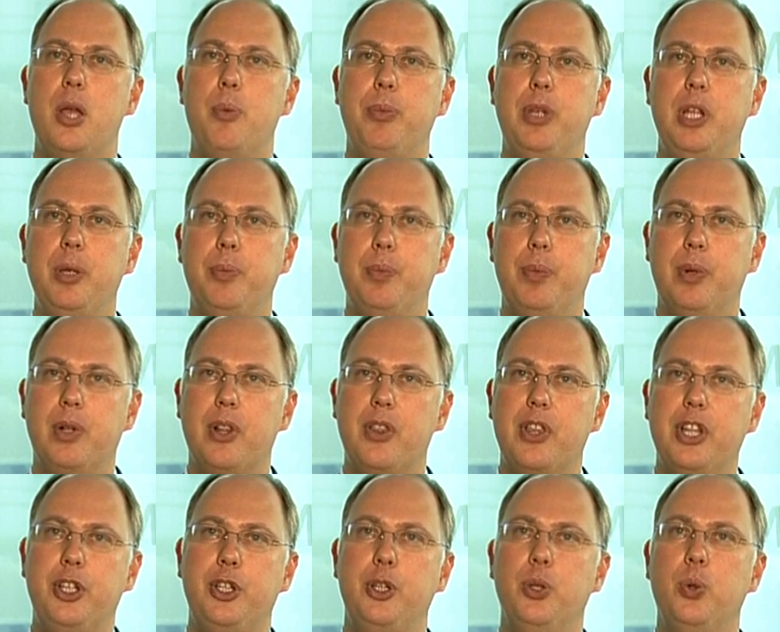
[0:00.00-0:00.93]
people
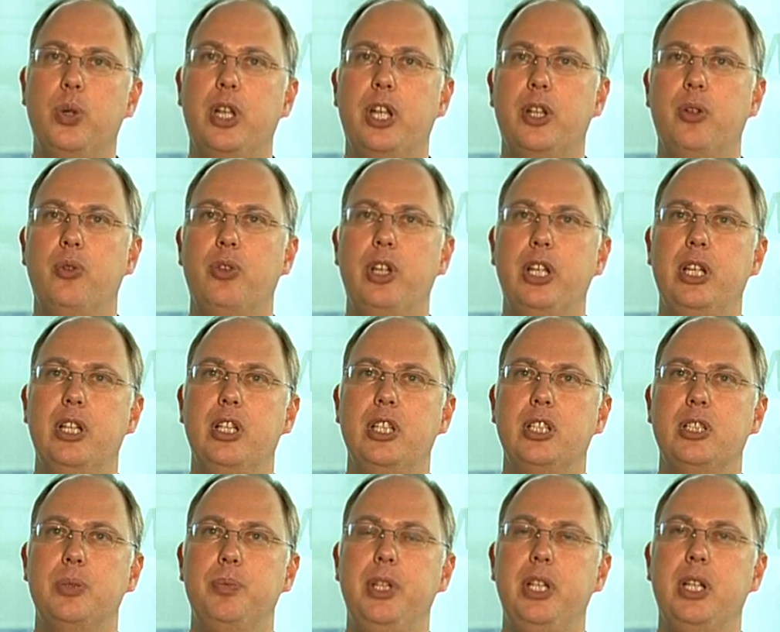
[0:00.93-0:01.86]
that you can really
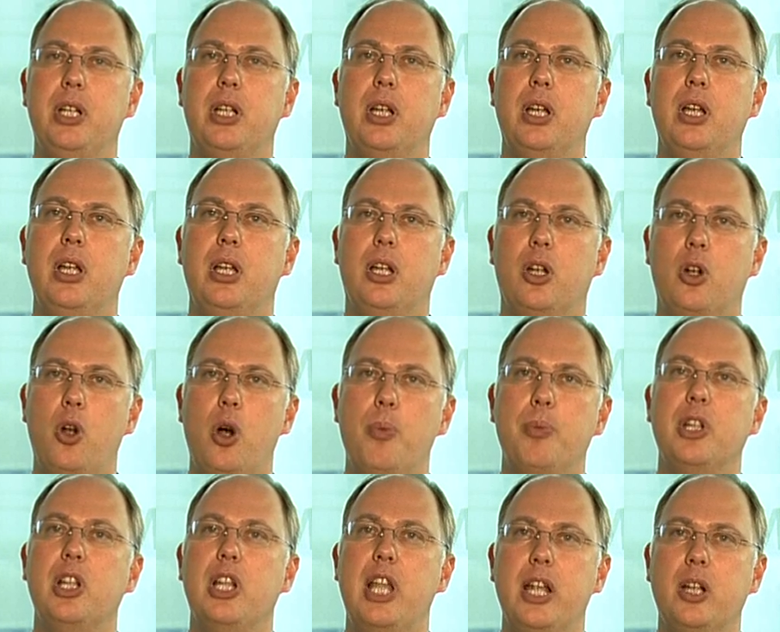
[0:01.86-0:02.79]
speak
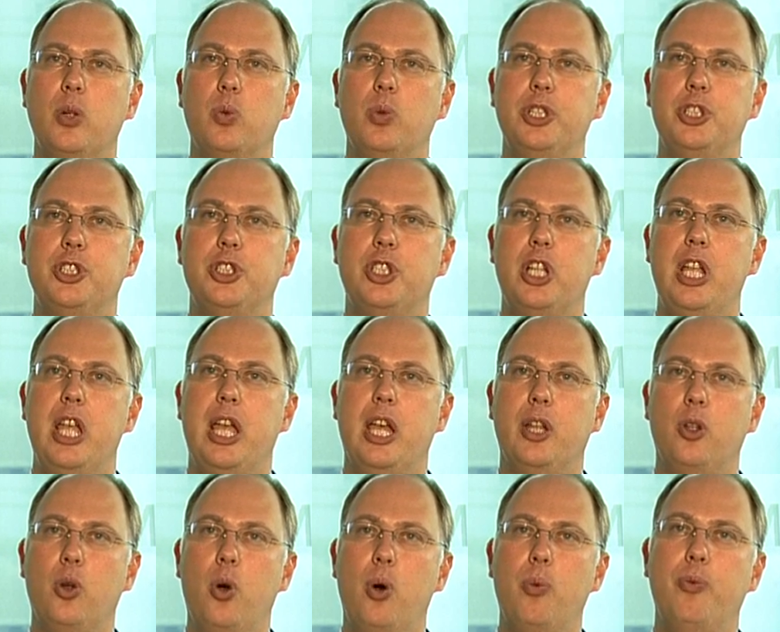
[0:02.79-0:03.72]
common language,
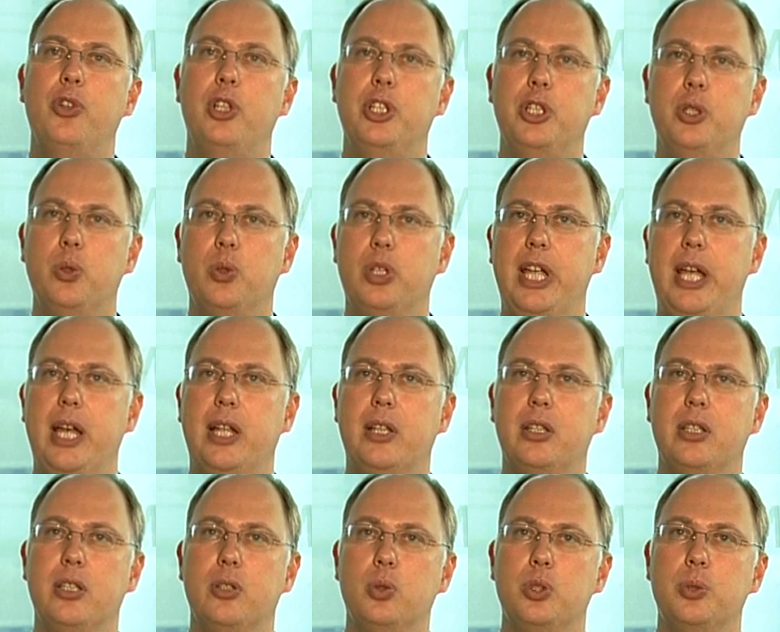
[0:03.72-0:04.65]
and hopefully you'll
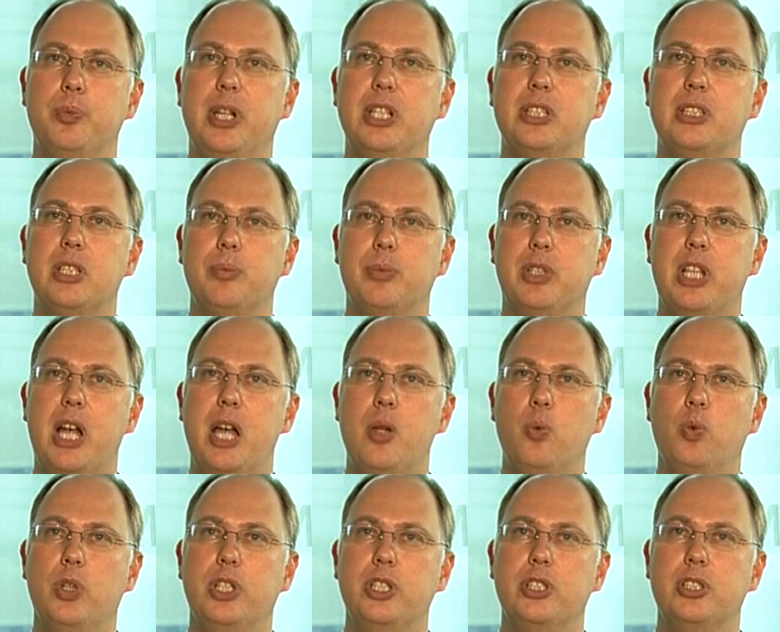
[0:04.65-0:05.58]
get to spend some
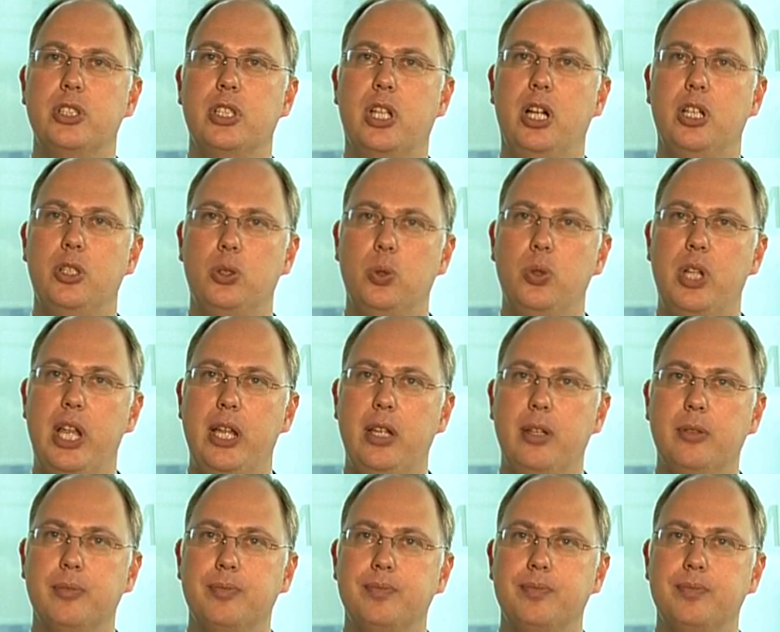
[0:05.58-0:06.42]
time with today.